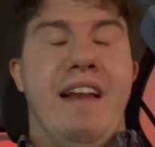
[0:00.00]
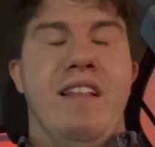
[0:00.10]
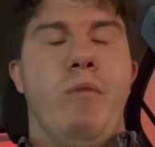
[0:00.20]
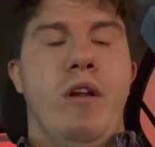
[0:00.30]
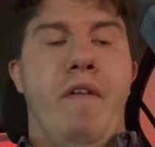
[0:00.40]
It's
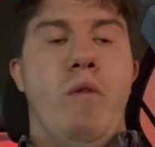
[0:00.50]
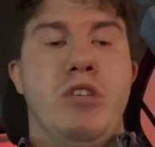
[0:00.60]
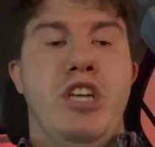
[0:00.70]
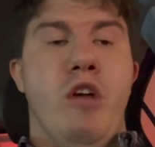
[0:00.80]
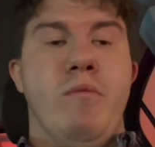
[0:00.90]
one of those
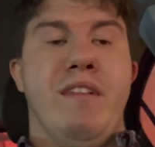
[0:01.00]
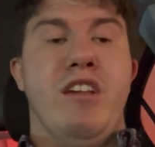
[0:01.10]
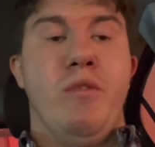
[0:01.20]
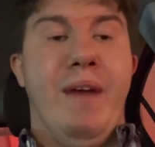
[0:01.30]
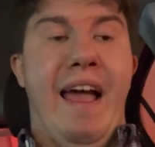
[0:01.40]
shows
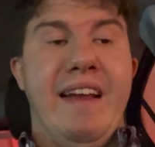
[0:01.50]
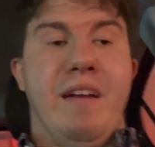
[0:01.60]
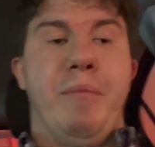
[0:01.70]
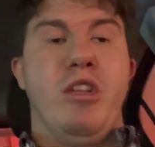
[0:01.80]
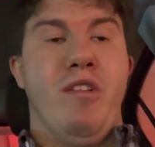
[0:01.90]
you like
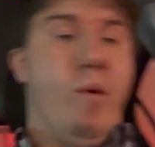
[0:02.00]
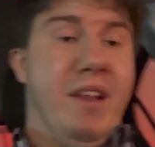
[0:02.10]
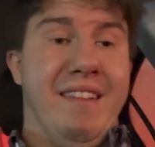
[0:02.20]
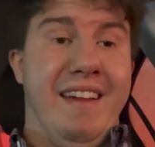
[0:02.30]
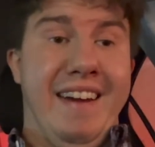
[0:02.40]
but you don't want
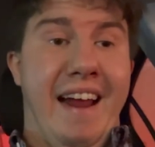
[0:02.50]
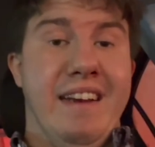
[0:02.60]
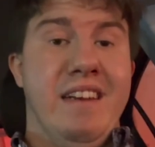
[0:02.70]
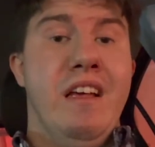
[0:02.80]
to see again.